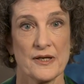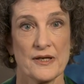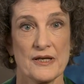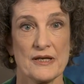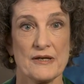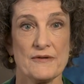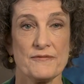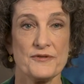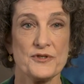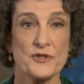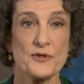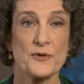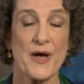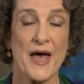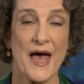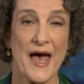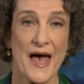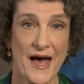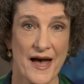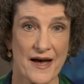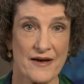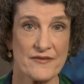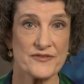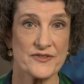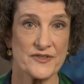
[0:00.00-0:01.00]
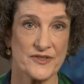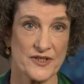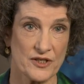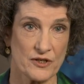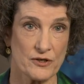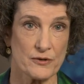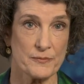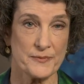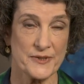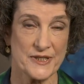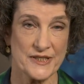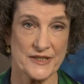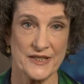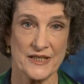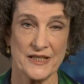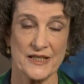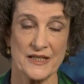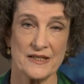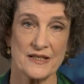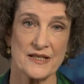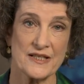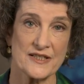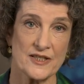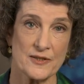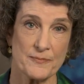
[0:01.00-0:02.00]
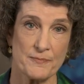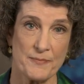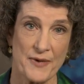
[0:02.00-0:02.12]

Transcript: If you have C O P D, it's